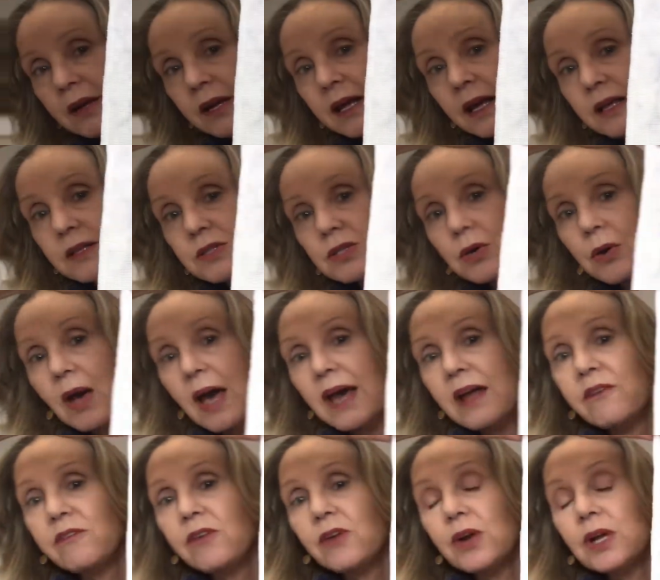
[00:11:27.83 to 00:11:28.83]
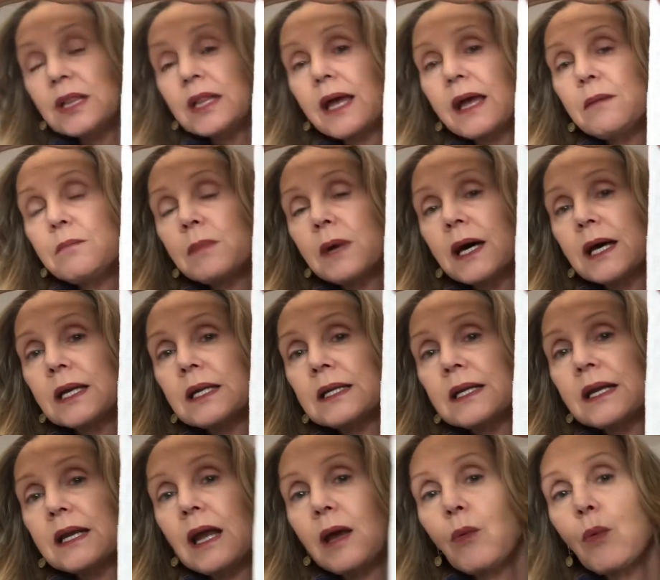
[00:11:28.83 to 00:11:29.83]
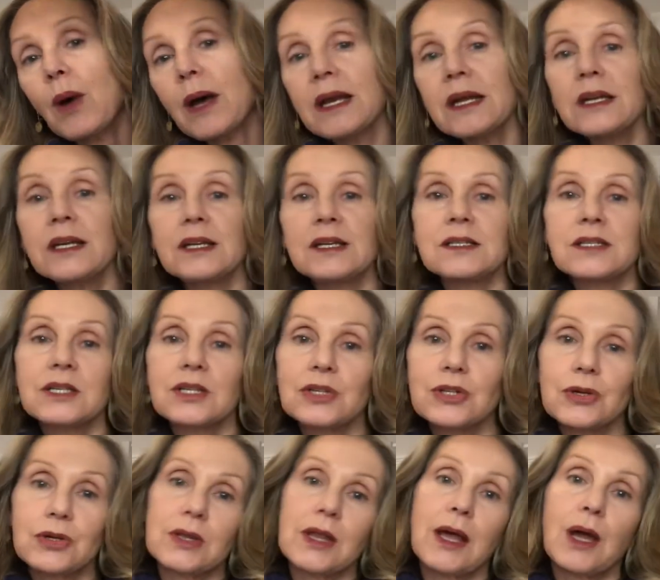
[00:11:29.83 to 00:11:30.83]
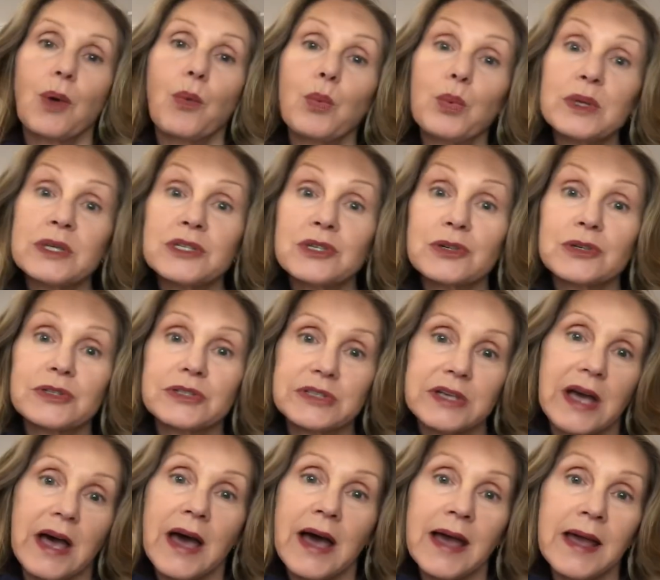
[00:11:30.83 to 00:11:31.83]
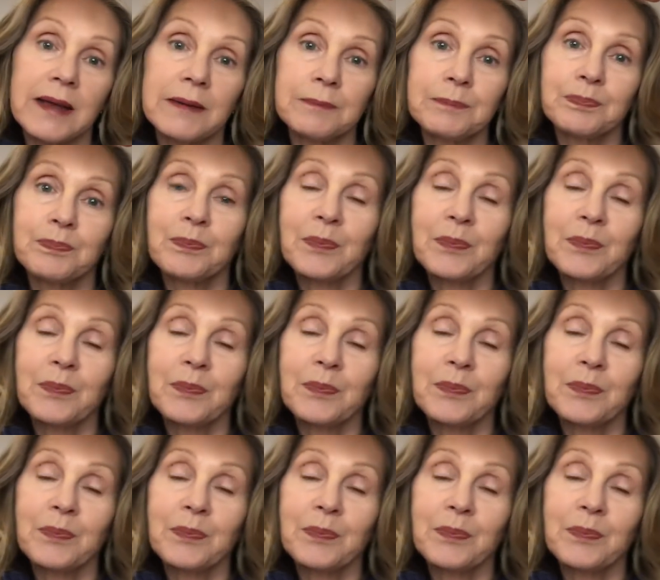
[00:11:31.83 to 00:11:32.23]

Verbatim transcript: again. So it had a very light modeling. I wanted it to look like a winter sky.